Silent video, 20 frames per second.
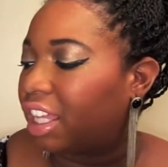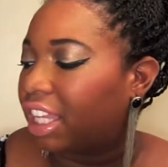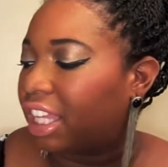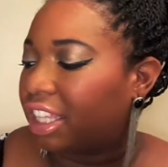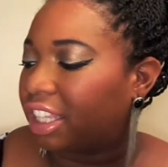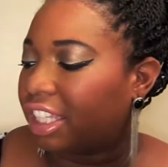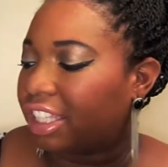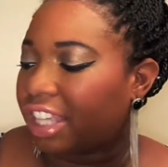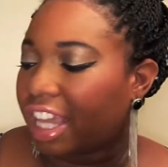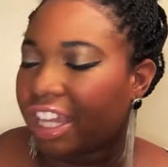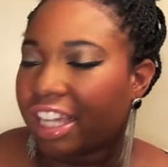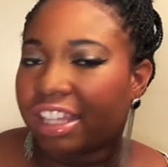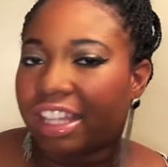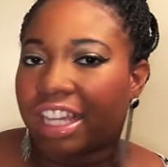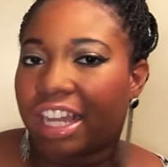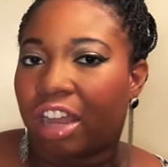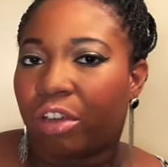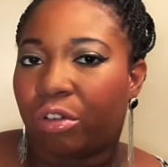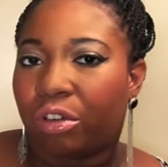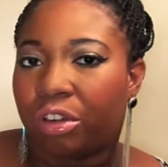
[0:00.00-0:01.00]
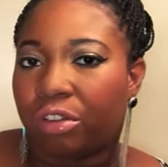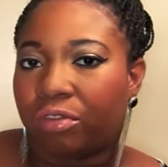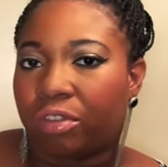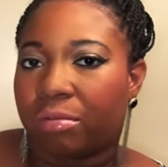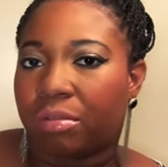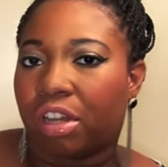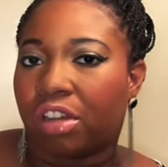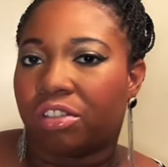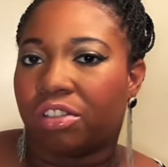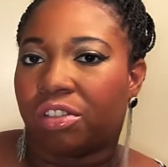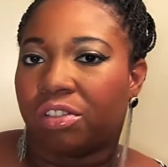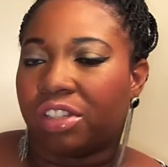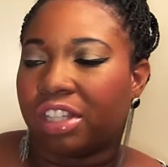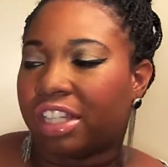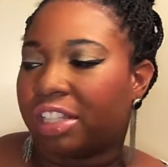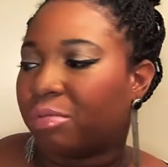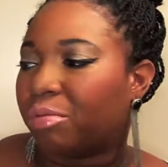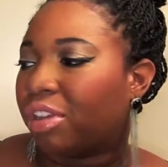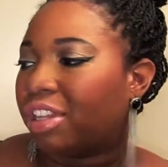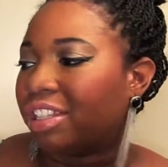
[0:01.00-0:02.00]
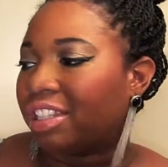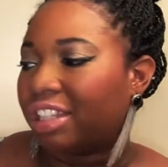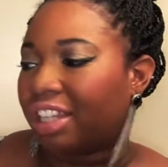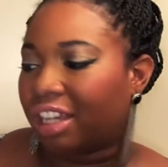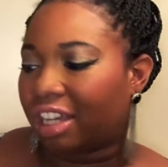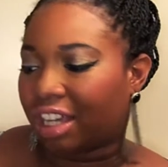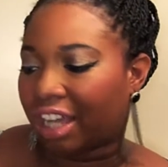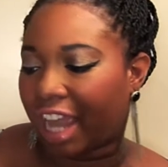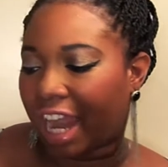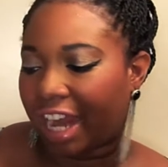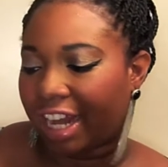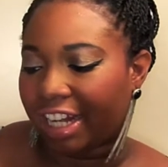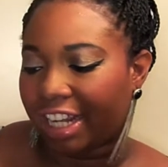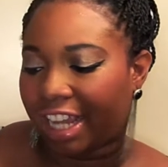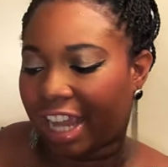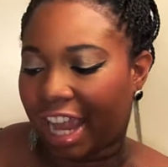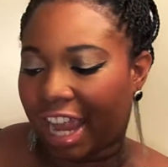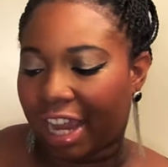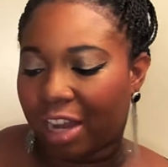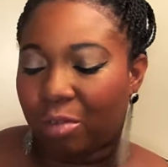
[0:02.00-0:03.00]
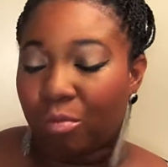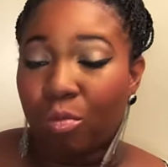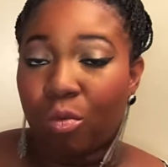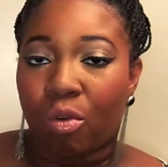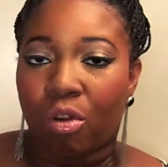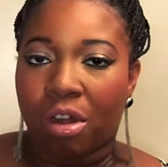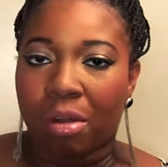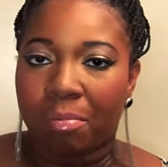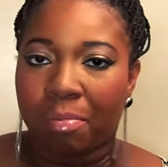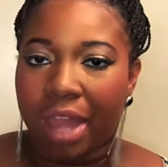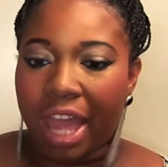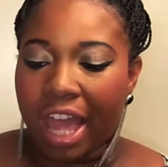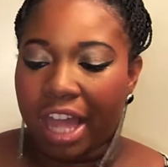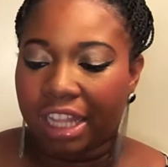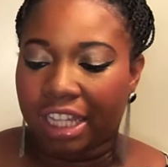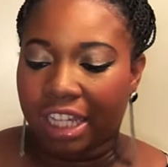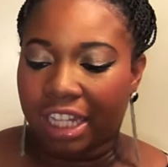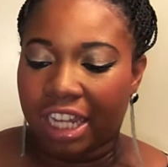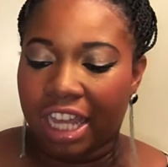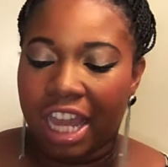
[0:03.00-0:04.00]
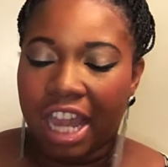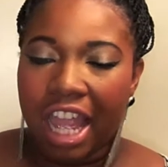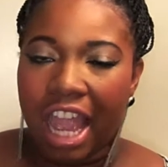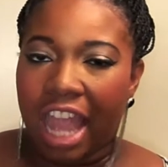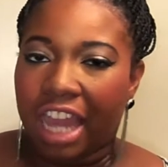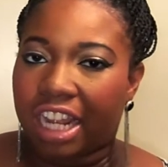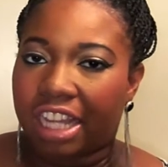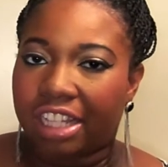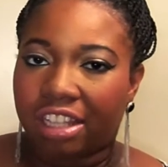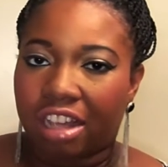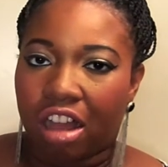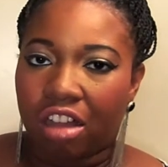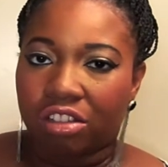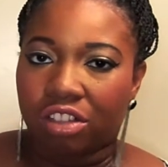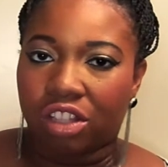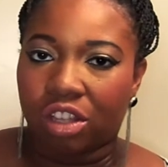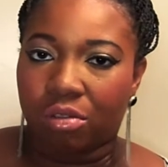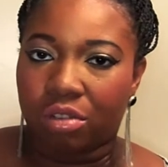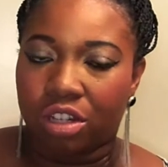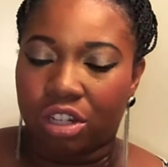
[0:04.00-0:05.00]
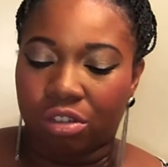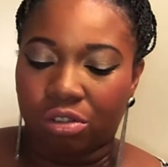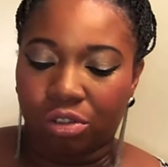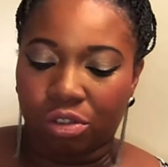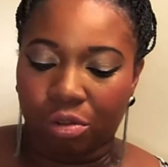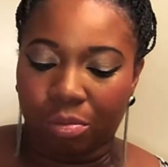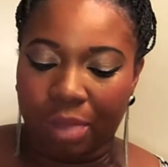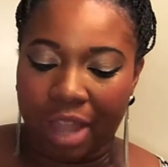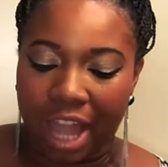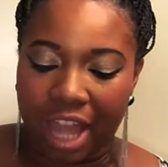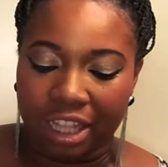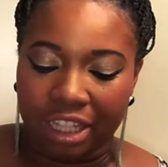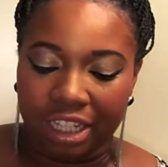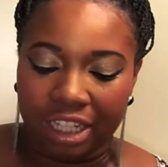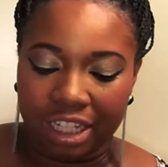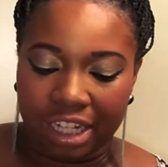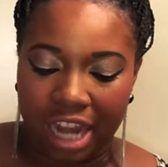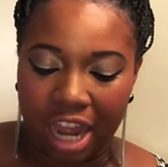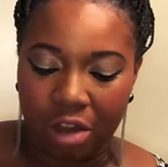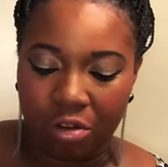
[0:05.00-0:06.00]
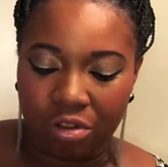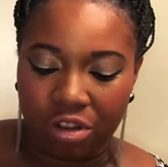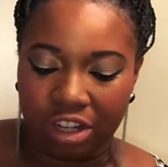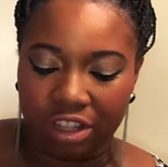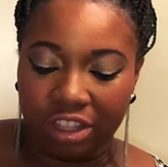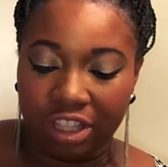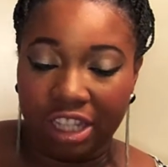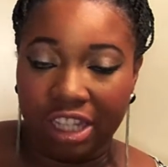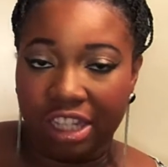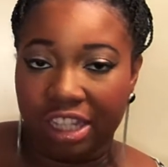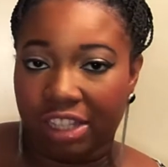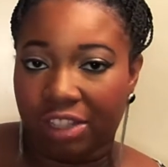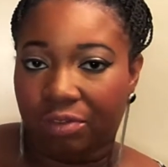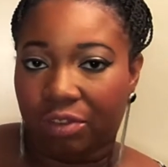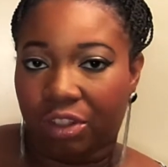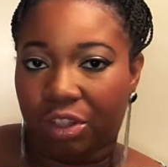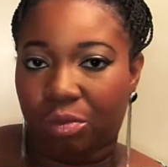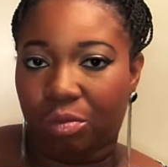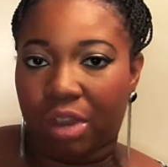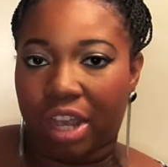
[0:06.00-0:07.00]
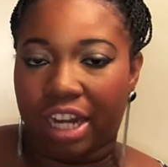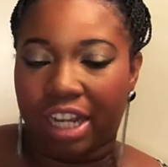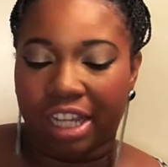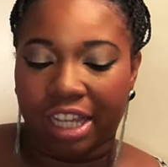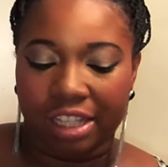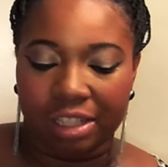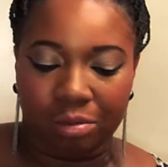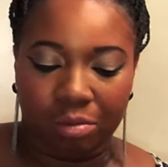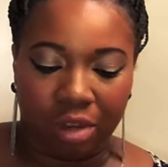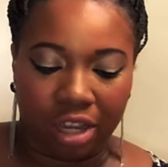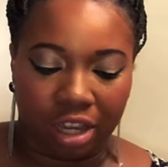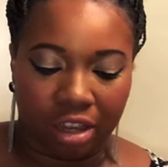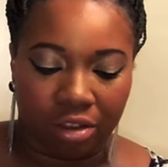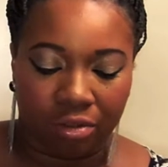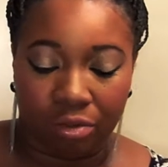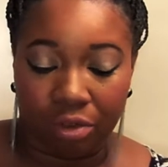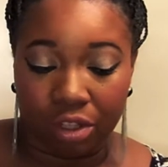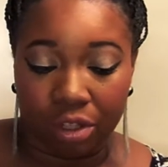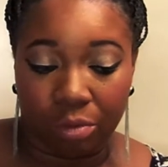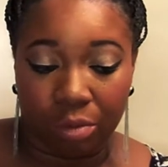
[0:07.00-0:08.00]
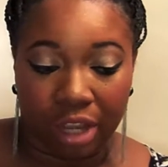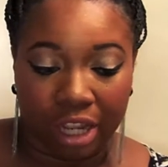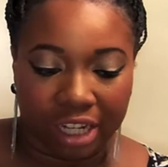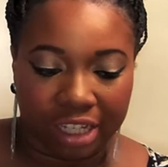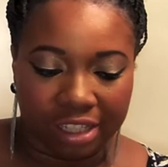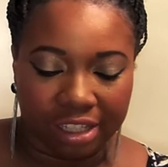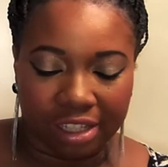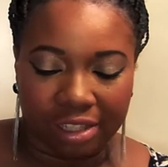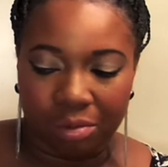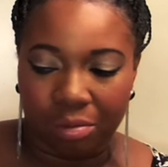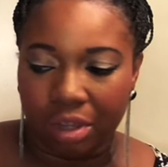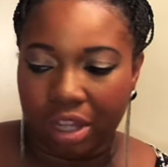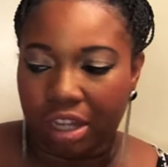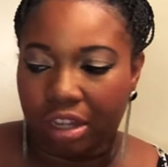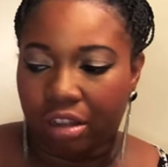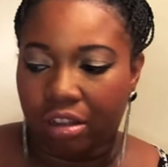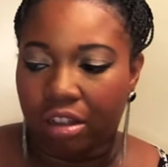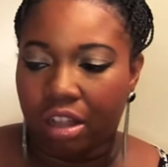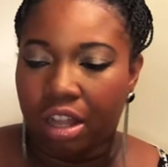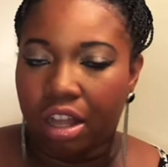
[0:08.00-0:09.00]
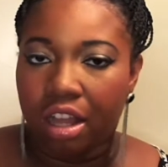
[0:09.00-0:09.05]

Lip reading: The second thing I ordered from Coastal Scents was the 88 Warm palette, and it's also a neutral palette. And I ordered this for the weddings as well.